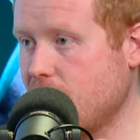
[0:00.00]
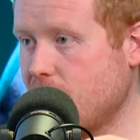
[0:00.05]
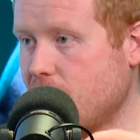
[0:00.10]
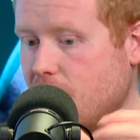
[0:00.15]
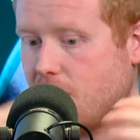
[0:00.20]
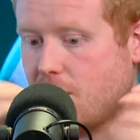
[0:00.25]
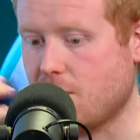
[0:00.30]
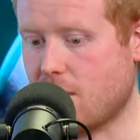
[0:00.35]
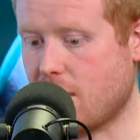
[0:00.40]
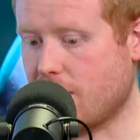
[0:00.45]

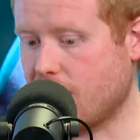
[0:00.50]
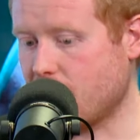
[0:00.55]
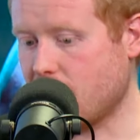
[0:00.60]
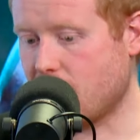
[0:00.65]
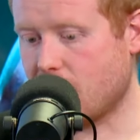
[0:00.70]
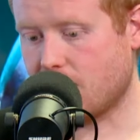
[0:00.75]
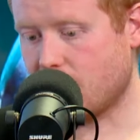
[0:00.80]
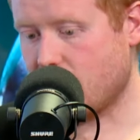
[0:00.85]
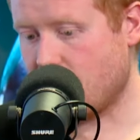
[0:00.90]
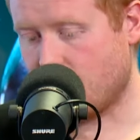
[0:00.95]
You have
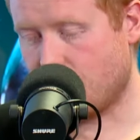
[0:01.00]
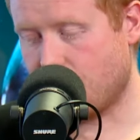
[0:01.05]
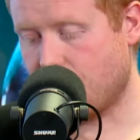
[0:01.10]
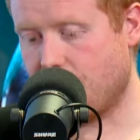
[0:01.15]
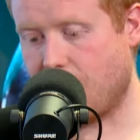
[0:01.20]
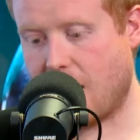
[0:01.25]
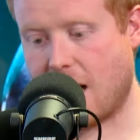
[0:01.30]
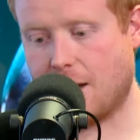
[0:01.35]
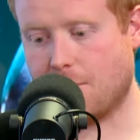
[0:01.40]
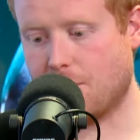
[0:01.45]
a
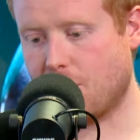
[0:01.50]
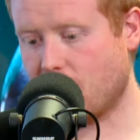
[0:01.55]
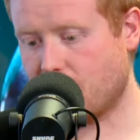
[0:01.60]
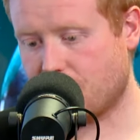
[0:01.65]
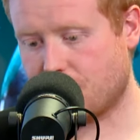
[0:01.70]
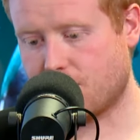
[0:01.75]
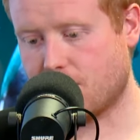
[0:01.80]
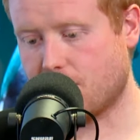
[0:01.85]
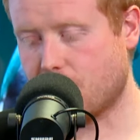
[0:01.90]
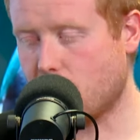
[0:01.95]
bad
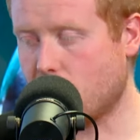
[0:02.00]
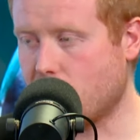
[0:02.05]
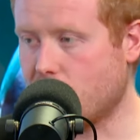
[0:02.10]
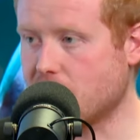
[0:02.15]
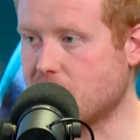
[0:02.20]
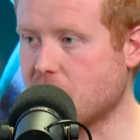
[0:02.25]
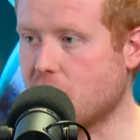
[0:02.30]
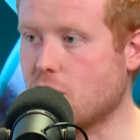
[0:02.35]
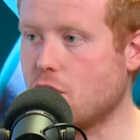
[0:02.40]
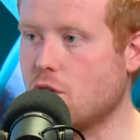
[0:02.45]
boss or an employer,
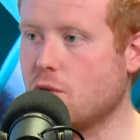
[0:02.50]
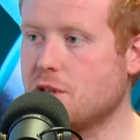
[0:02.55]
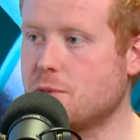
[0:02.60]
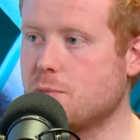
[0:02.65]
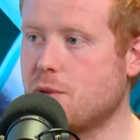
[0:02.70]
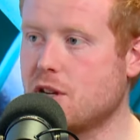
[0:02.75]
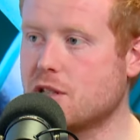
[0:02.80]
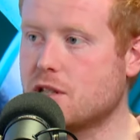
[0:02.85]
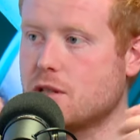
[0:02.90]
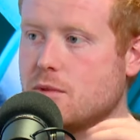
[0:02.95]
it's not always
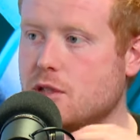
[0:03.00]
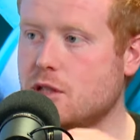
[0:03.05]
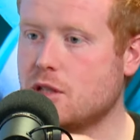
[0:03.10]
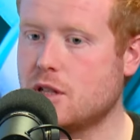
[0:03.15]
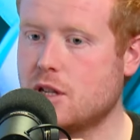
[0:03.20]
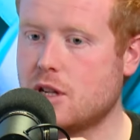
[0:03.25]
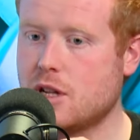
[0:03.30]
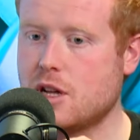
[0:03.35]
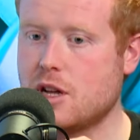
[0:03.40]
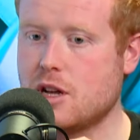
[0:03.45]
possible,
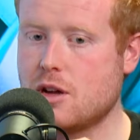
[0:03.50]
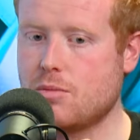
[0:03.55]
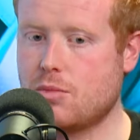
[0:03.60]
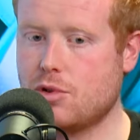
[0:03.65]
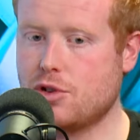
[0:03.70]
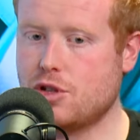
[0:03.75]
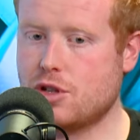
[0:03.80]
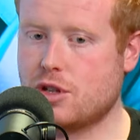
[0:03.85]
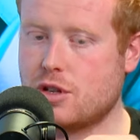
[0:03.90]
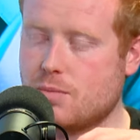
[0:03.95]

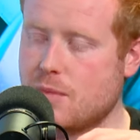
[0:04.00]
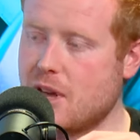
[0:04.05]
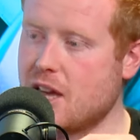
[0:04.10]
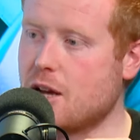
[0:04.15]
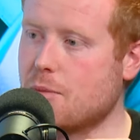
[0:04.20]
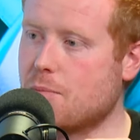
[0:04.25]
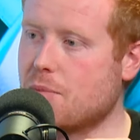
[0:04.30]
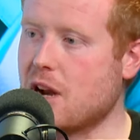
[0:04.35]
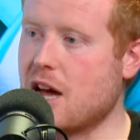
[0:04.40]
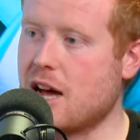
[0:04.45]
but you can
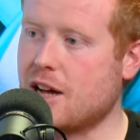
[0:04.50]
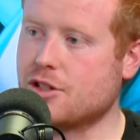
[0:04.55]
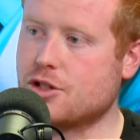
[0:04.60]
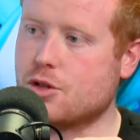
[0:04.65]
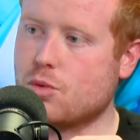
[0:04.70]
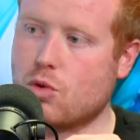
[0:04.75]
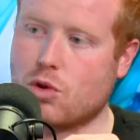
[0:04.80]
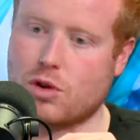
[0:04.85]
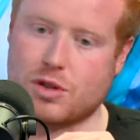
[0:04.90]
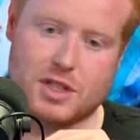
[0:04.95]
make a plan
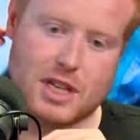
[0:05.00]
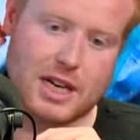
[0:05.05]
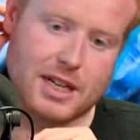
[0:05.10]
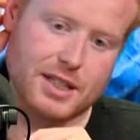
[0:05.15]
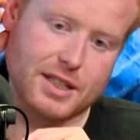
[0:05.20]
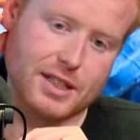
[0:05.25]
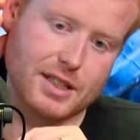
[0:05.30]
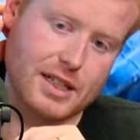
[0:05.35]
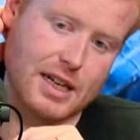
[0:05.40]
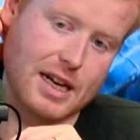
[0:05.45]
towards that.
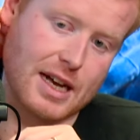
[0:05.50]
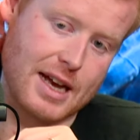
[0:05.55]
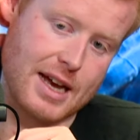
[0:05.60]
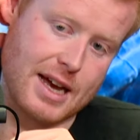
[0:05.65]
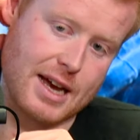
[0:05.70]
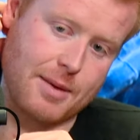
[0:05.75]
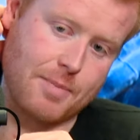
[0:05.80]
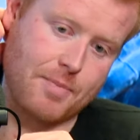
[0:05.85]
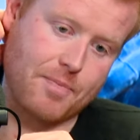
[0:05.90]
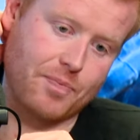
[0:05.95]

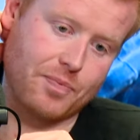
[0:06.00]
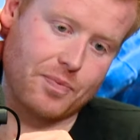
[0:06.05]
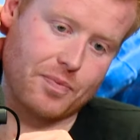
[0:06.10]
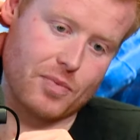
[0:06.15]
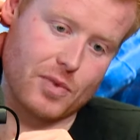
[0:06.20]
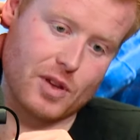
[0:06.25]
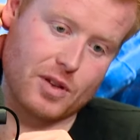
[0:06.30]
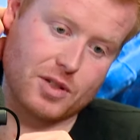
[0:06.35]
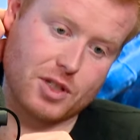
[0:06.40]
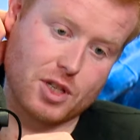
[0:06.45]

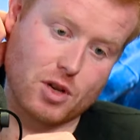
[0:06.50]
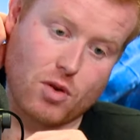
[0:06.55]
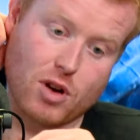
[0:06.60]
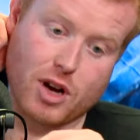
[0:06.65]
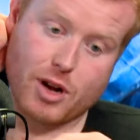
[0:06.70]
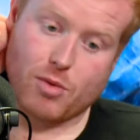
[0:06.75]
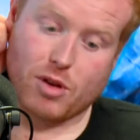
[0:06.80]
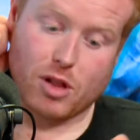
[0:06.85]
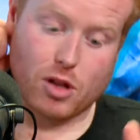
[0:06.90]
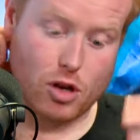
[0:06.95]
So
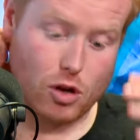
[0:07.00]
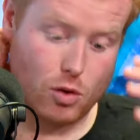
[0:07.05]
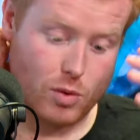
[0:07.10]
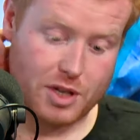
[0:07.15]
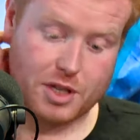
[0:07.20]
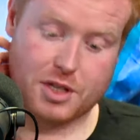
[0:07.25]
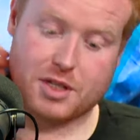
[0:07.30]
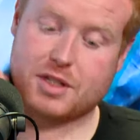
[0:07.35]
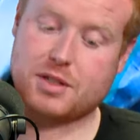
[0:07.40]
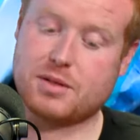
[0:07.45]
I will
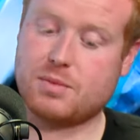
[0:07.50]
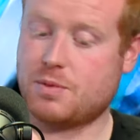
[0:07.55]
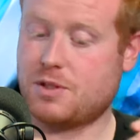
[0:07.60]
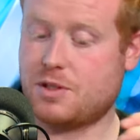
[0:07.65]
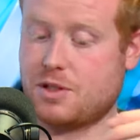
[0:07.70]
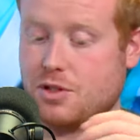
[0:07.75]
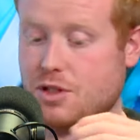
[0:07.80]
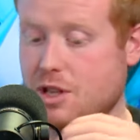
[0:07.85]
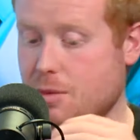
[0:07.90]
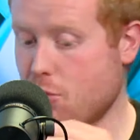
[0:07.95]
always,
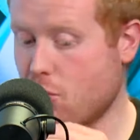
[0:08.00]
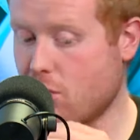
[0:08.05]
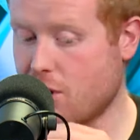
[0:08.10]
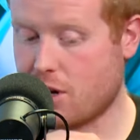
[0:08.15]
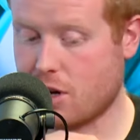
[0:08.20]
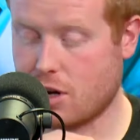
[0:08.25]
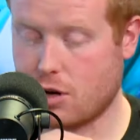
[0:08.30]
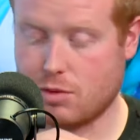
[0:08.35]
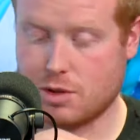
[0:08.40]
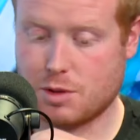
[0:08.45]
Sunday
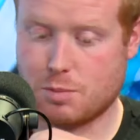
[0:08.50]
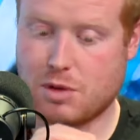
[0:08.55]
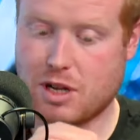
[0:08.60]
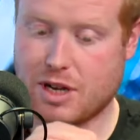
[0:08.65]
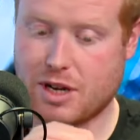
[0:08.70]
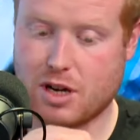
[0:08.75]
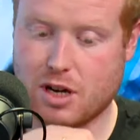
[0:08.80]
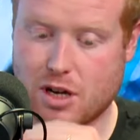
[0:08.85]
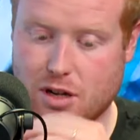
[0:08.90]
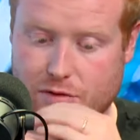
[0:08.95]
morning, I always
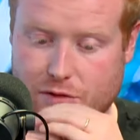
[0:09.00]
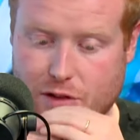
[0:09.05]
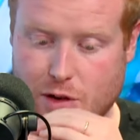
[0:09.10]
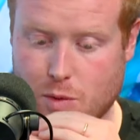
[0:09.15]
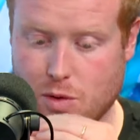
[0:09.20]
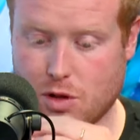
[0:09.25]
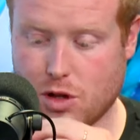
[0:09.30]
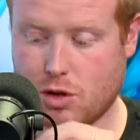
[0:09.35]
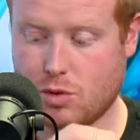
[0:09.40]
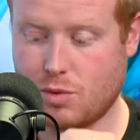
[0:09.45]
play golf. I
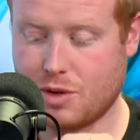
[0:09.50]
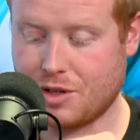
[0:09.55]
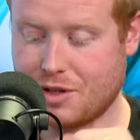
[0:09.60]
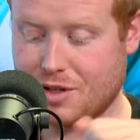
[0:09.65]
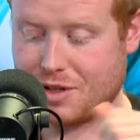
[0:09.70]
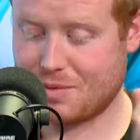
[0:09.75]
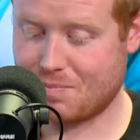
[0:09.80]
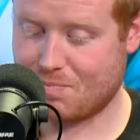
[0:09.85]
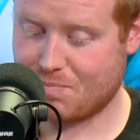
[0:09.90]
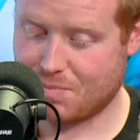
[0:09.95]
will
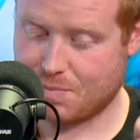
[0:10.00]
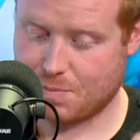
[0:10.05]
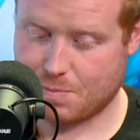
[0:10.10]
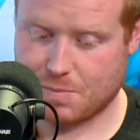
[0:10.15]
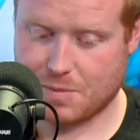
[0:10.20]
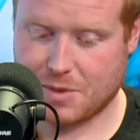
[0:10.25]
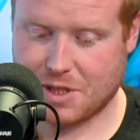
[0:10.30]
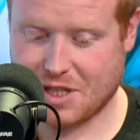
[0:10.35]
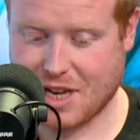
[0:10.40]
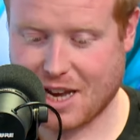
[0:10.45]
always
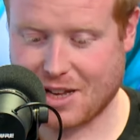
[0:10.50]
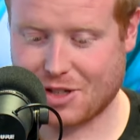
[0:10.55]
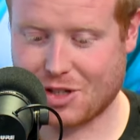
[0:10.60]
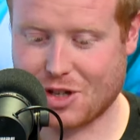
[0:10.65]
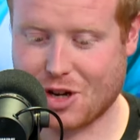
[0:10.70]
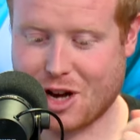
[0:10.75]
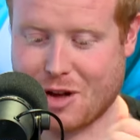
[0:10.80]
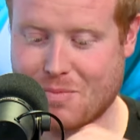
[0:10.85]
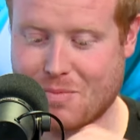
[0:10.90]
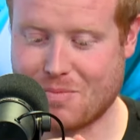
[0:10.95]
set
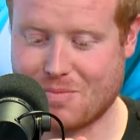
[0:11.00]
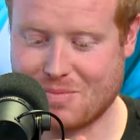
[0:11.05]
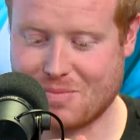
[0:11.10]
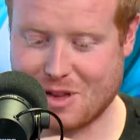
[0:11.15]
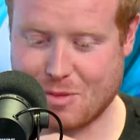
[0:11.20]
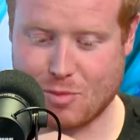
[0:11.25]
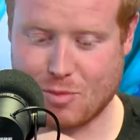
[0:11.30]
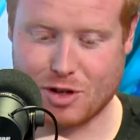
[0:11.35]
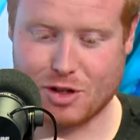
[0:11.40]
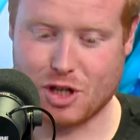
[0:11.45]
time
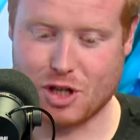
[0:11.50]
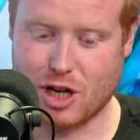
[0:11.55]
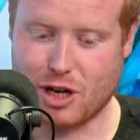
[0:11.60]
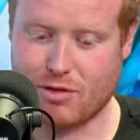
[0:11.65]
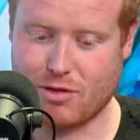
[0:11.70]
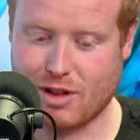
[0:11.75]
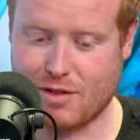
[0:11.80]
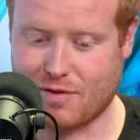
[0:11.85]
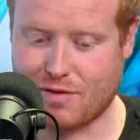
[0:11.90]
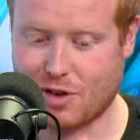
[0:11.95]
in my
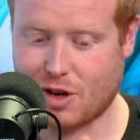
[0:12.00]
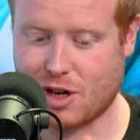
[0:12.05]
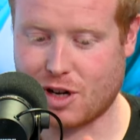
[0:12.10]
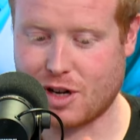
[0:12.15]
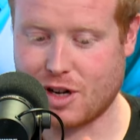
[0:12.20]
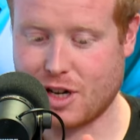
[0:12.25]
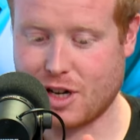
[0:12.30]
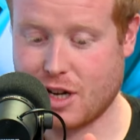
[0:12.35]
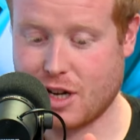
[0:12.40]
diary for,